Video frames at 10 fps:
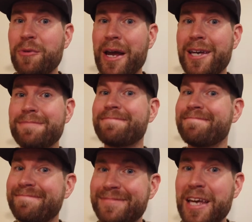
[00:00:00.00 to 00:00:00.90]
rain,
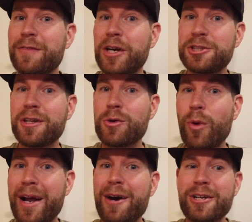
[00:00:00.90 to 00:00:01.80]
they'd eventually
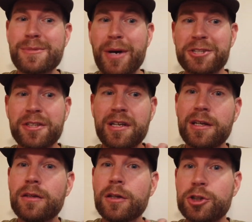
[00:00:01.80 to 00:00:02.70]
wet out, especially
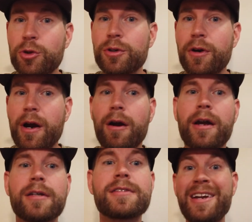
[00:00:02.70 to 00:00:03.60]
in the shoulder
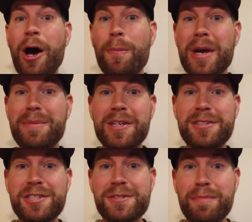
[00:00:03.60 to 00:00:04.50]
areas. Now, maybe
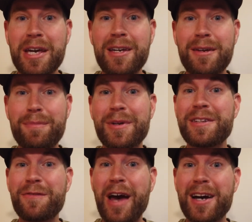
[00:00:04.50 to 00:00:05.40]
it's just me, but
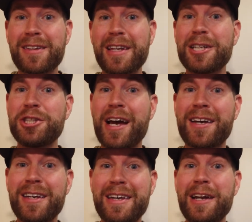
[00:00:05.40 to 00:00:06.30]
the fact that a
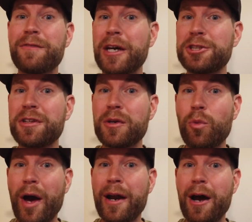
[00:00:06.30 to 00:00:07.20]
jacket can eventually
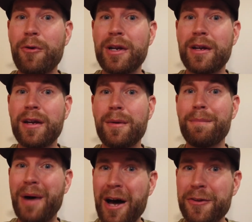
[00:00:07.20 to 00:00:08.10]
wet out
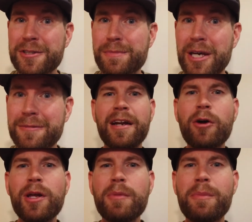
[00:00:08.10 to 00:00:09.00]
bothers me. Now,
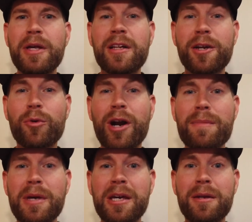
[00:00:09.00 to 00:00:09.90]
let me be clear what I
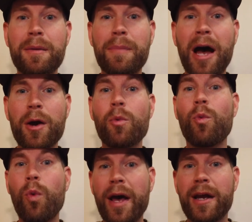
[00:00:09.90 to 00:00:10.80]
mean by
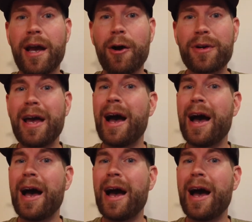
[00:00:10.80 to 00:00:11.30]
wetting out.